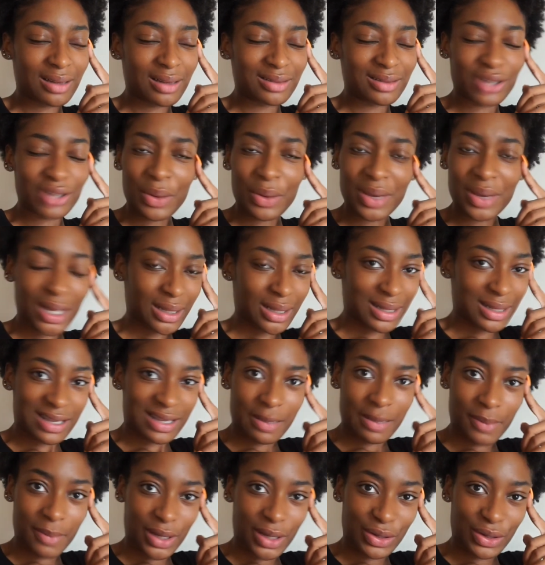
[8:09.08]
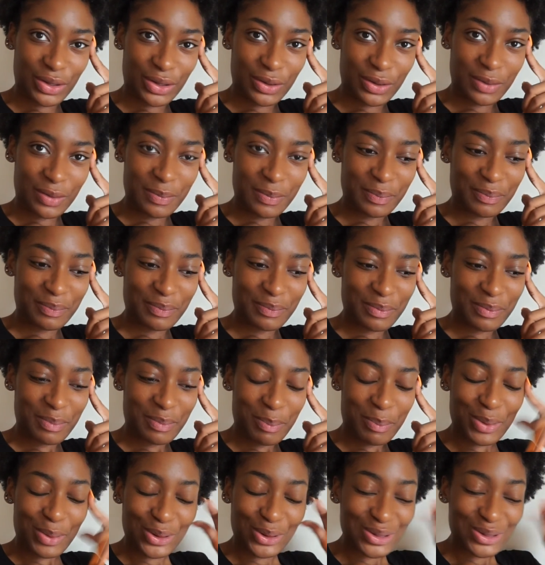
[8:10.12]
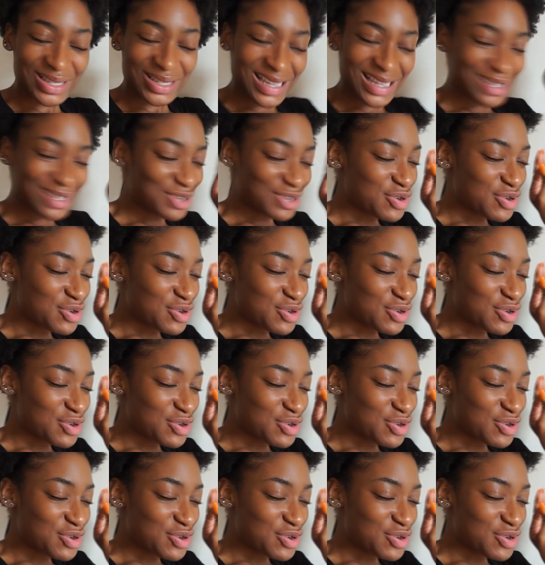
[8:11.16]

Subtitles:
don't get the set menu because it's